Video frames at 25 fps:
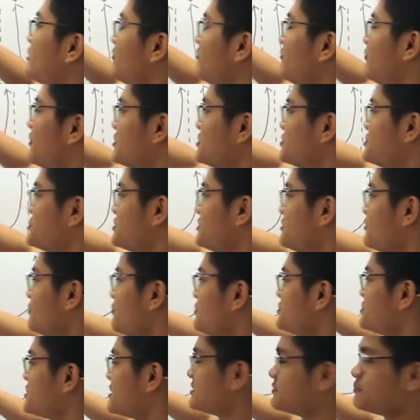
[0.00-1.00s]
function,
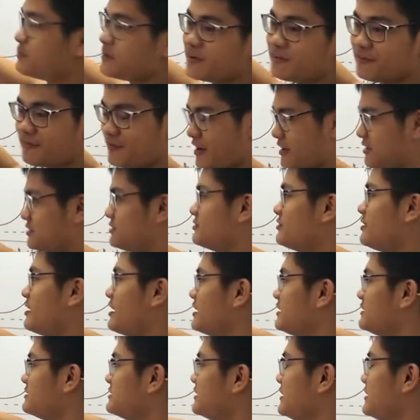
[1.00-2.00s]
which has been
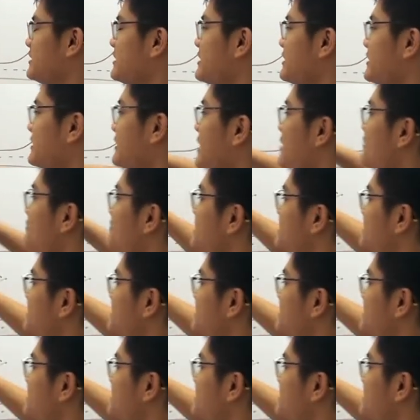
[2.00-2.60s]
factorized, it can be